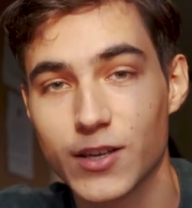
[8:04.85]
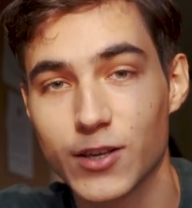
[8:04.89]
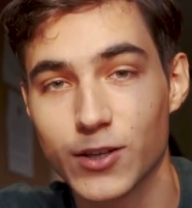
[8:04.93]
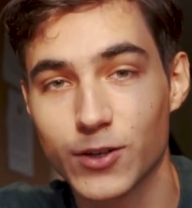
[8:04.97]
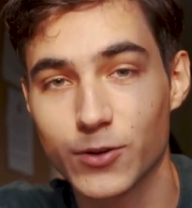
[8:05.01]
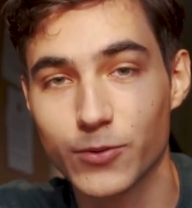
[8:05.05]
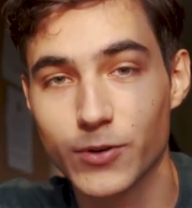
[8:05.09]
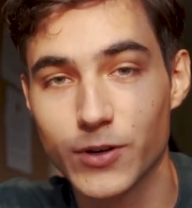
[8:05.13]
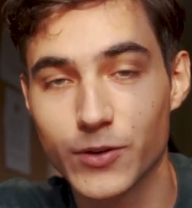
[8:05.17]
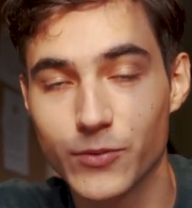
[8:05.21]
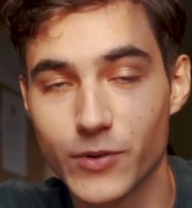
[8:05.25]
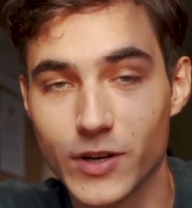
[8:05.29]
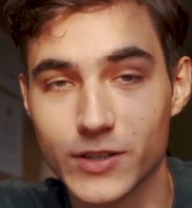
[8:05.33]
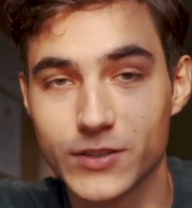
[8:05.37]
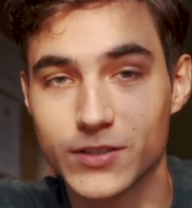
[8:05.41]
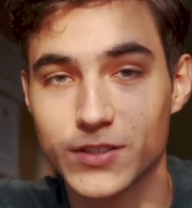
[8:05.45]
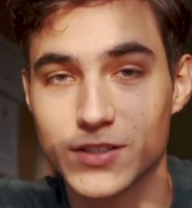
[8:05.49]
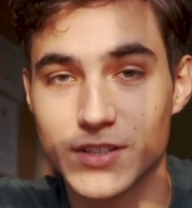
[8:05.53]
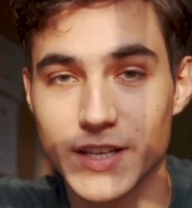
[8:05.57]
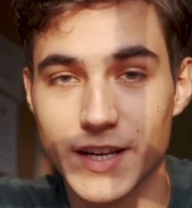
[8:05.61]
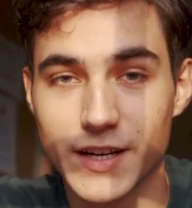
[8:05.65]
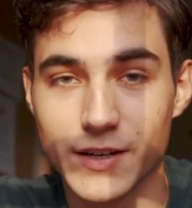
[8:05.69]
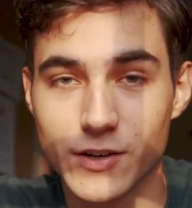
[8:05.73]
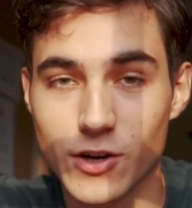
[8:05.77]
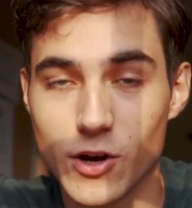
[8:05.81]
you will want to
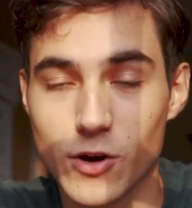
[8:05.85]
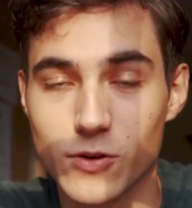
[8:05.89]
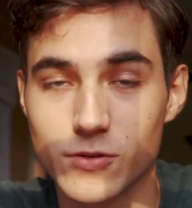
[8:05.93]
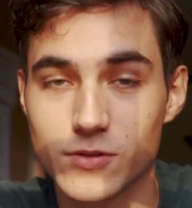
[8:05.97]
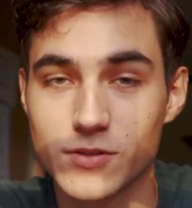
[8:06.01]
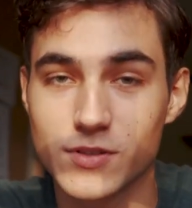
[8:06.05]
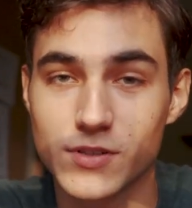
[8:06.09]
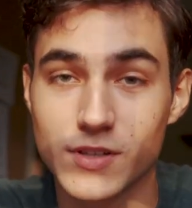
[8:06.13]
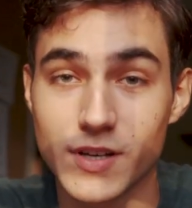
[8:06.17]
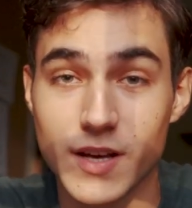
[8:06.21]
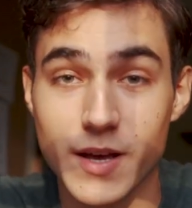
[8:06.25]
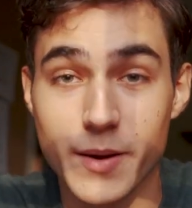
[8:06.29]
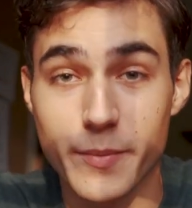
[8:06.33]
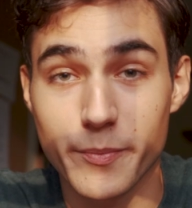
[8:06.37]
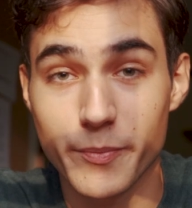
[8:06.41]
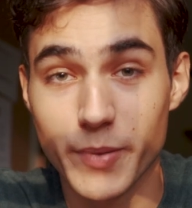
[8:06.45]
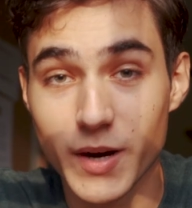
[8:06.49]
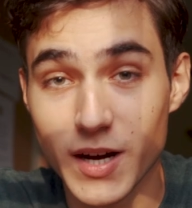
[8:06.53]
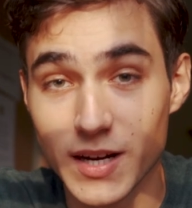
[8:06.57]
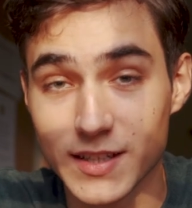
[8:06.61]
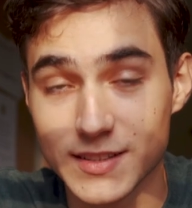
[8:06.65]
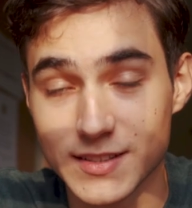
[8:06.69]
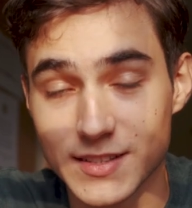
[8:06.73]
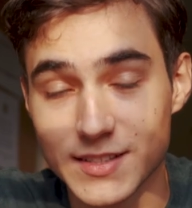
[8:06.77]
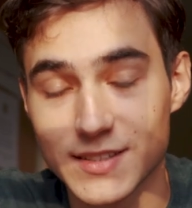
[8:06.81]
take notes,
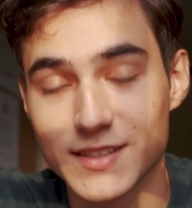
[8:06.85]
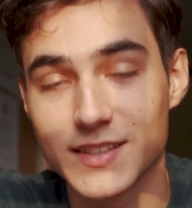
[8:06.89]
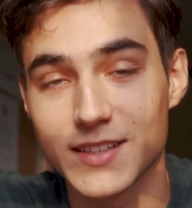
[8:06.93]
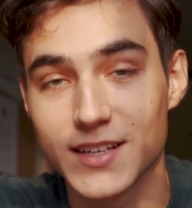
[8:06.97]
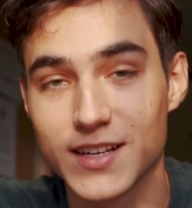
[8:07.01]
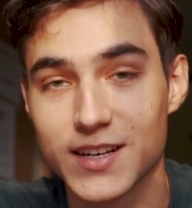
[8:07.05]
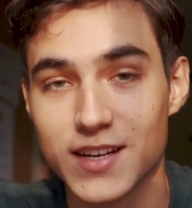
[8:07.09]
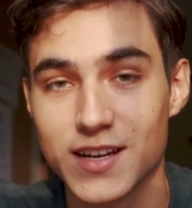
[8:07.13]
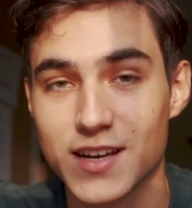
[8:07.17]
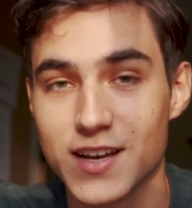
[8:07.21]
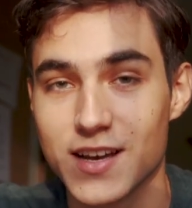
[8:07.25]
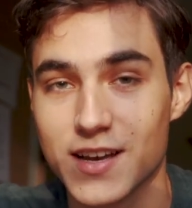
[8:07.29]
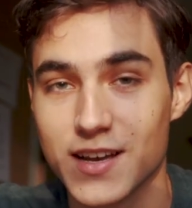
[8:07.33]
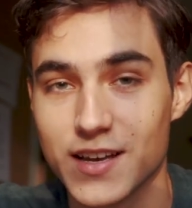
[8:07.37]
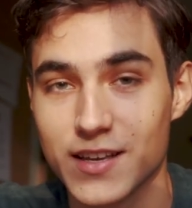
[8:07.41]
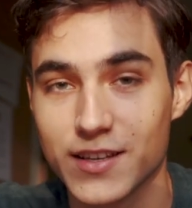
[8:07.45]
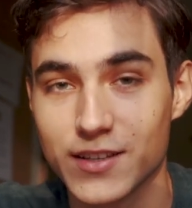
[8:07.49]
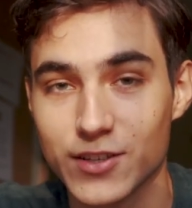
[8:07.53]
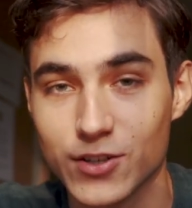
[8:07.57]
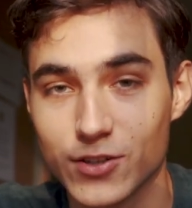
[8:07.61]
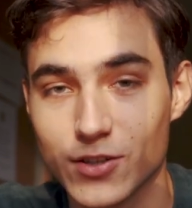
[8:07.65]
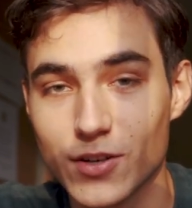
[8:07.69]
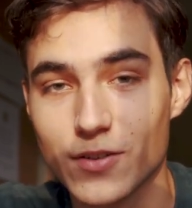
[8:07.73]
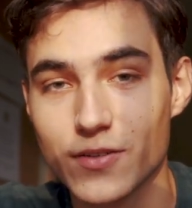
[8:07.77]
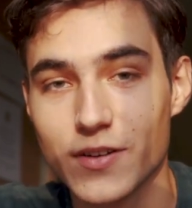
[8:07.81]
but
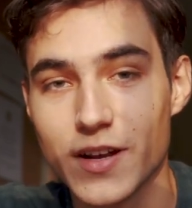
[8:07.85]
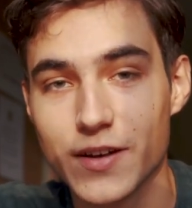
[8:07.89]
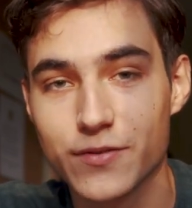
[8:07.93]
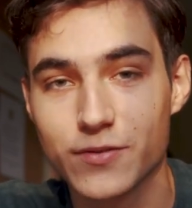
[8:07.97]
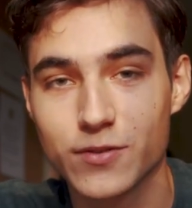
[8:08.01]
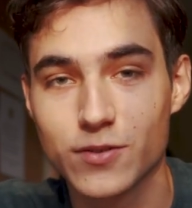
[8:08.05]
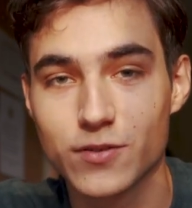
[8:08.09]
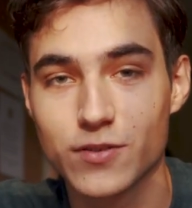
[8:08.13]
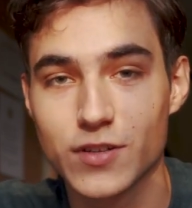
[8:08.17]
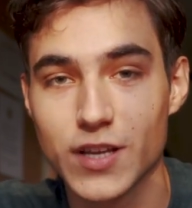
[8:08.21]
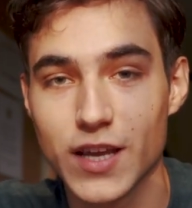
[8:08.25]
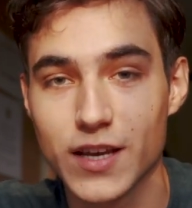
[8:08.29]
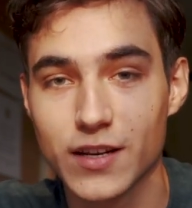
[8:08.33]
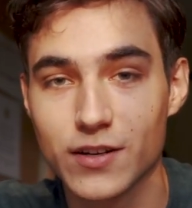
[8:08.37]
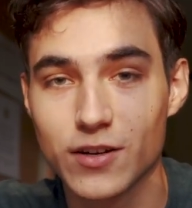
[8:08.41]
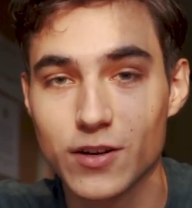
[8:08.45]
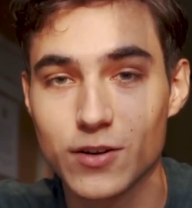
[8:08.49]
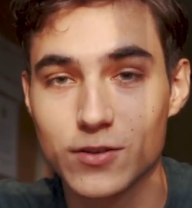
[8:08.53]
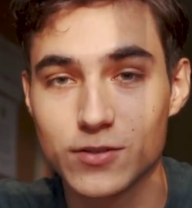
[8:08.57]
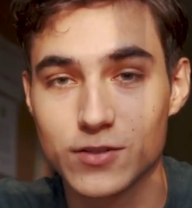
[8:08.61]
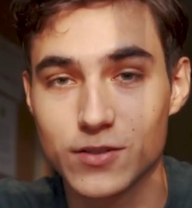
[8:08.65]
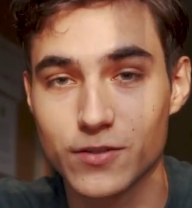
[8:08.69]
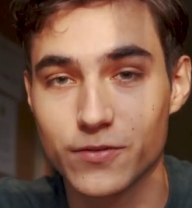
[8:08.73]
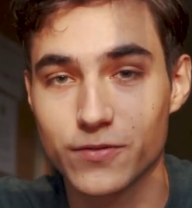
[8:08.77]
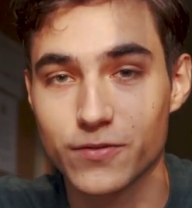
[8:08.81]
you don't have to take
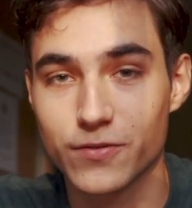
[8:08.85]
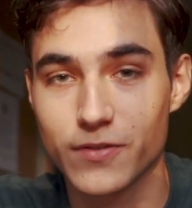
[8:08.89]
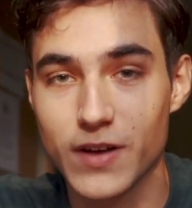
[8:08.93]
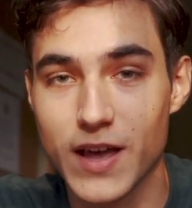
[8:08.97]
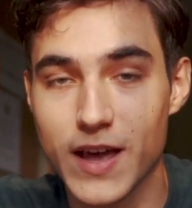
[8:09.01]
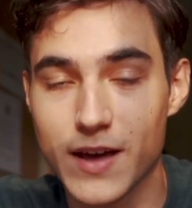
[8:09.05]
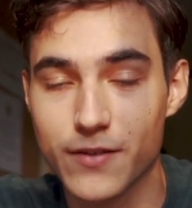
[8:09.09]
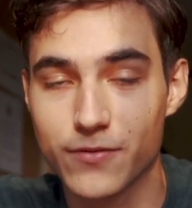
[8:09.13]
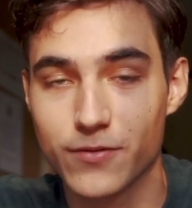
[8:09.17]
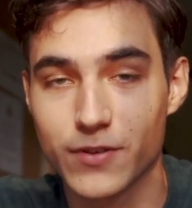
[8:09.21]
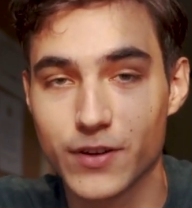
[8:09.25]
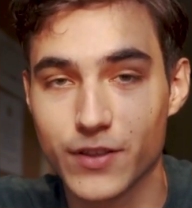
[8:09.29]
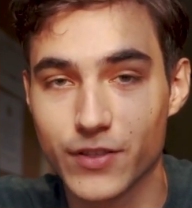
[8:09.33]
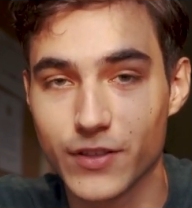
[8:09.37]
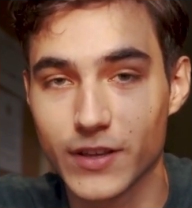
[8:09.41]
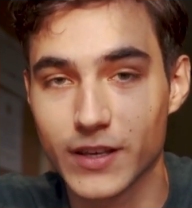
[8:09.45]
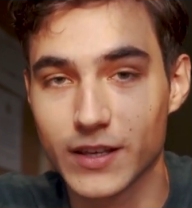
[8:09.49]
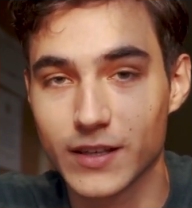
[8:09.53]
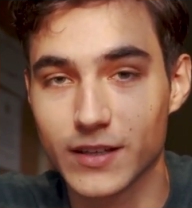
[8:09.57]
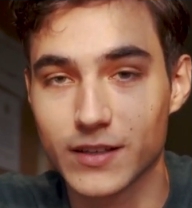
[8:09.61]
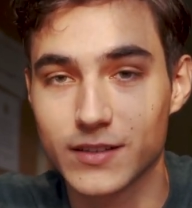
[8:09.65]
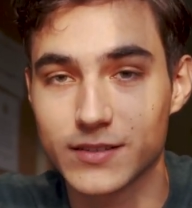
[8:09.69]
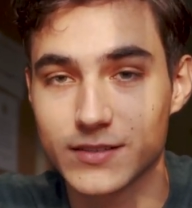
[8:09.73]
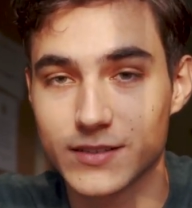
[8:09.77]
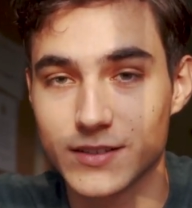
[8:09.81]
notes of
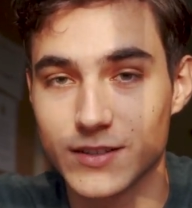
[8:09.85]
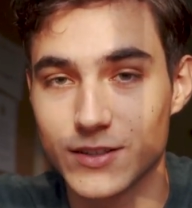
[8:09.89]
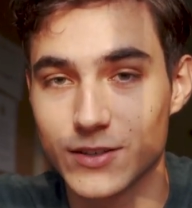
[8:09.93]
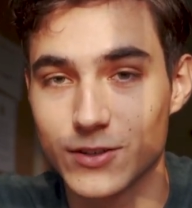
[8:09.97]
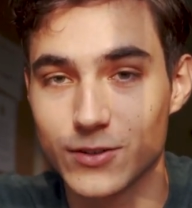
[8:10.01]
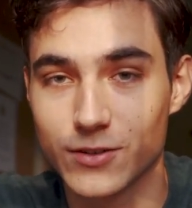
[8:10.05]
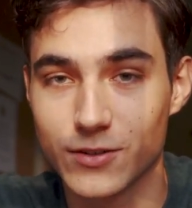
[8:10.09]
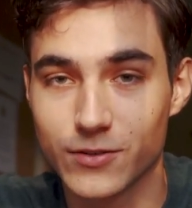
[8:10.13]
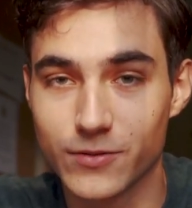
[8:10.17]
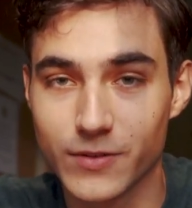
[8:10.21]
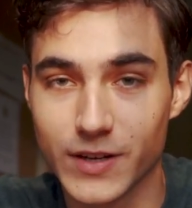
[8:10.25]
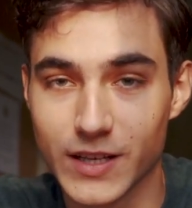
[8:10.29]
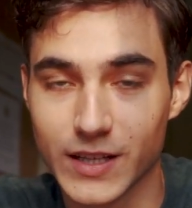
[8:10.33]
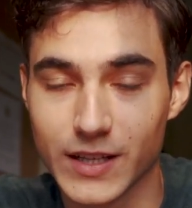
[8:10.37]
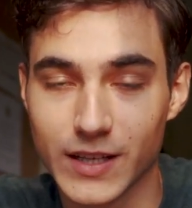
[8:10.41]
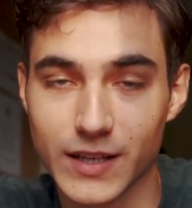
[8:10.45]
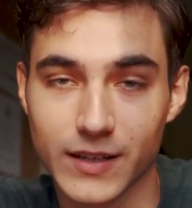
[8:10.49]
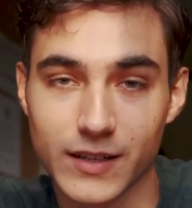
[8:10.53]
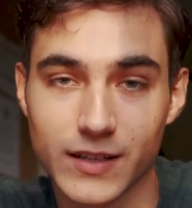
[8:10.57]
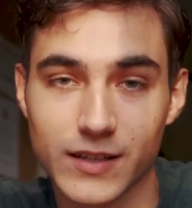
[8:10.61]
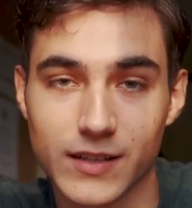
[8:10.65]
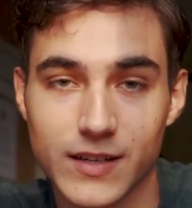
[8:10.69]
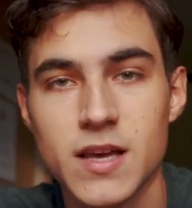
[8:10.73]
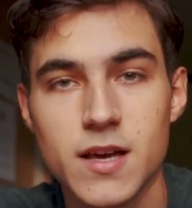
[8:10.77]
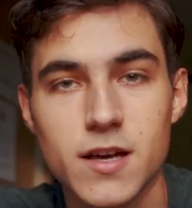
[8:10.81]
everything you're
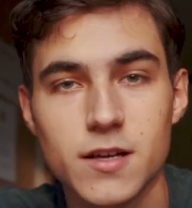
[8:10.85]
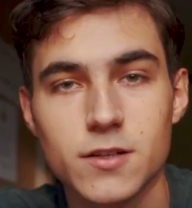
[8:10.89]
reading.